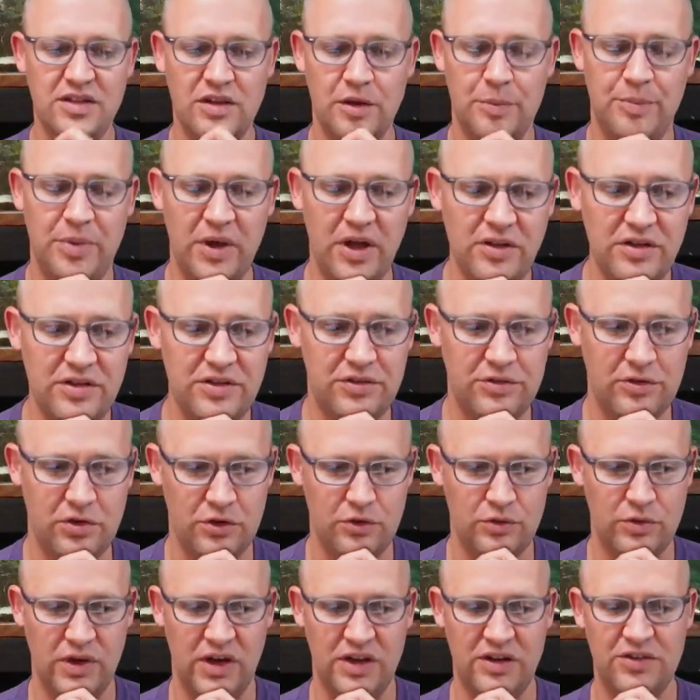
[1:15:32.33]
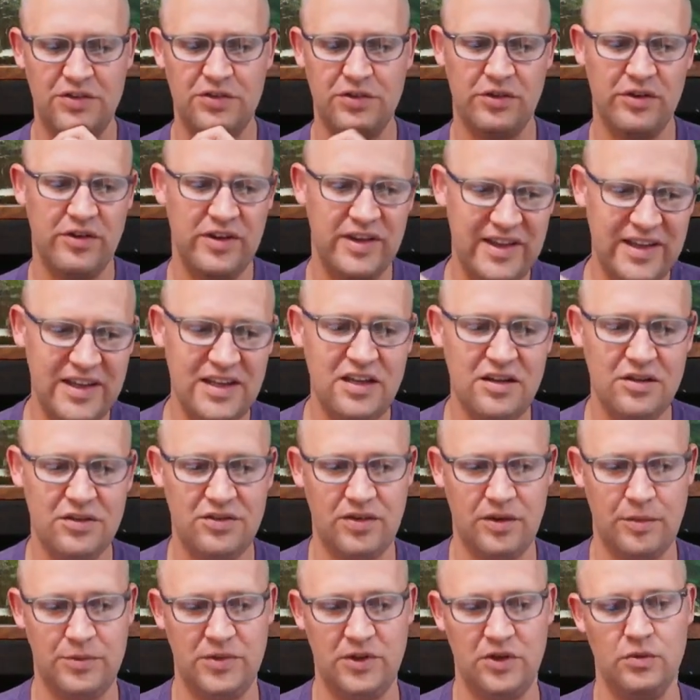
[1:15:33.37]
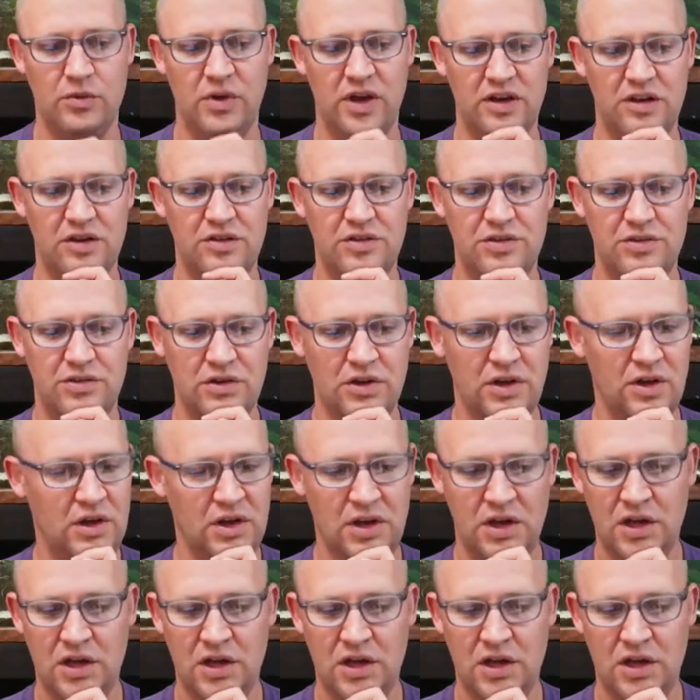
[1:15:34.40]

their bellies turned reddish or they're eating something reddish,